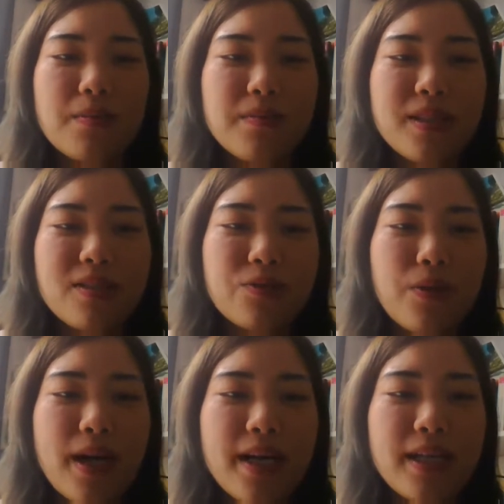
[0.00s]

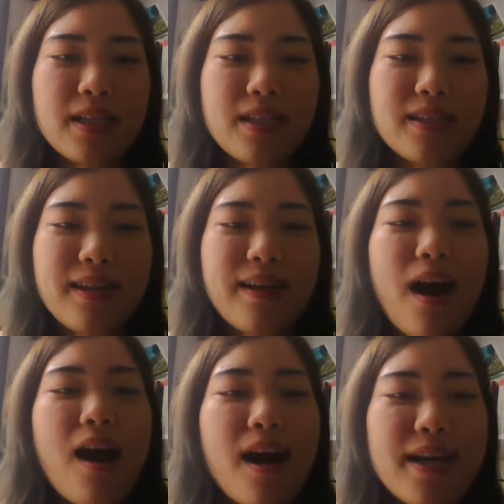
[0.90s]
describe their
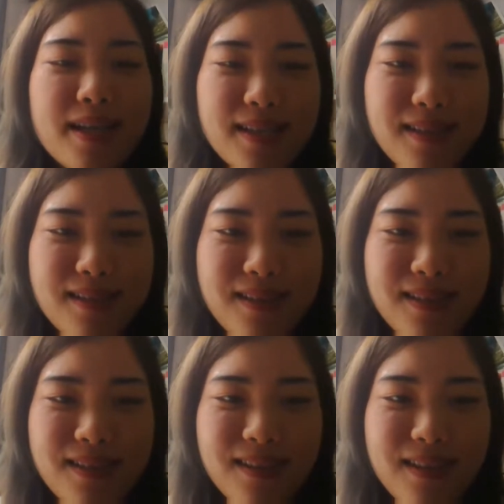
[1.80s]
eyes.
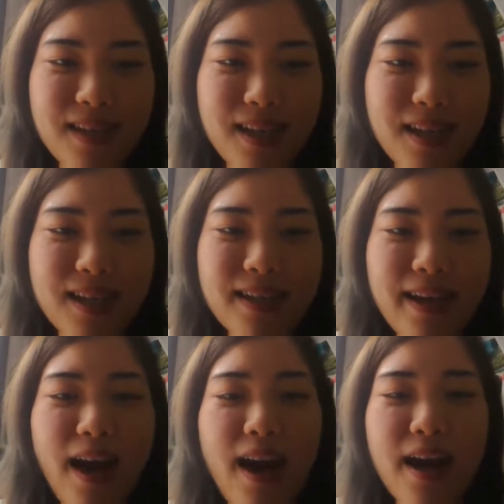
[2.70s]
Yeah,
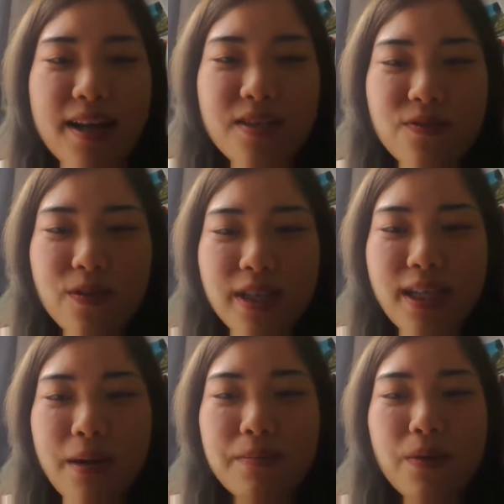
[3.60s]
their eyes, for
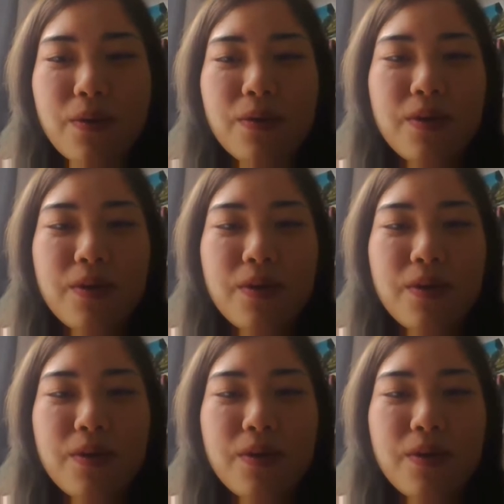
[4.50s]
example,